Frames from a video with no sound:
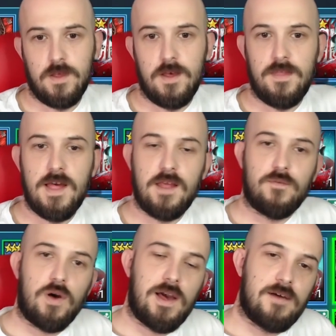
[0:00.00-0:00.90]
And then if
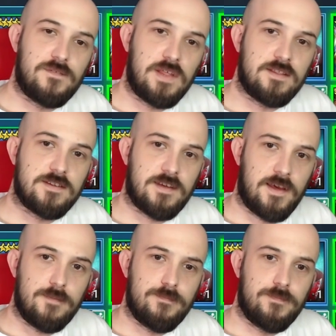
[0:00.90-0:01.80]
I have this
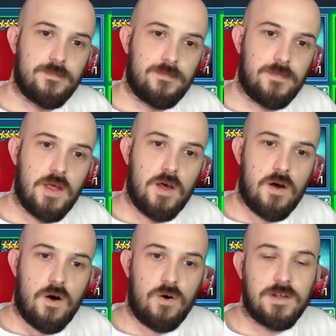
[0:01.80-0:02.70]
team,
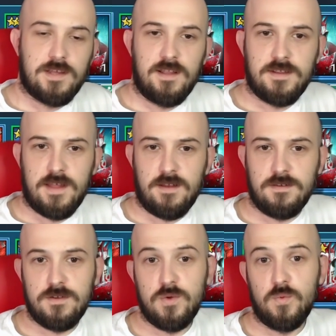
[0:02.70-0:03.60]

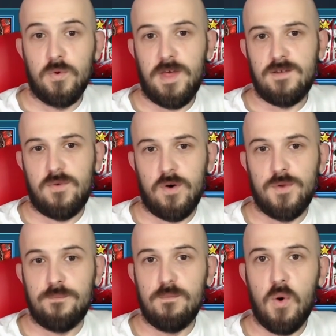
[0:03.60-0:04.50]
you will then
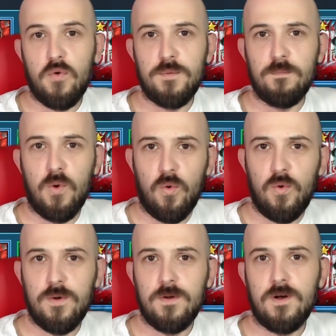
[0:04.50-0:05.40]
find more and
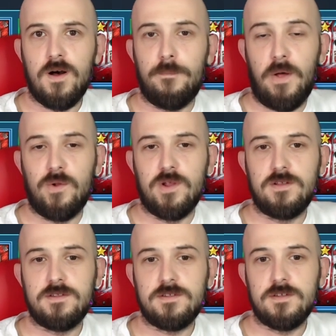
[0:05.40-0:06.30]
more
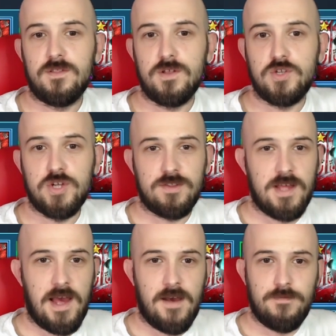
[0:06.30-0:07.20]
opponents that just
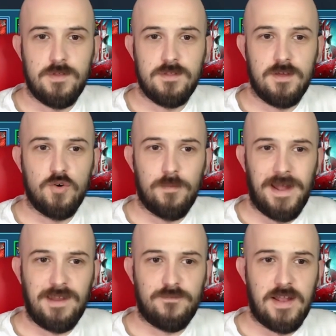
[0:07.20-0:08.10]
have
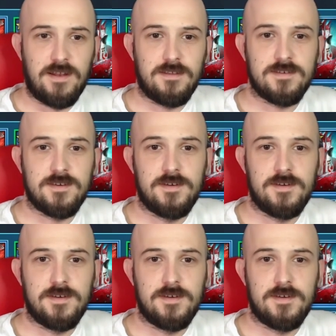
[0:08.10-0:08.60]
single-man defense.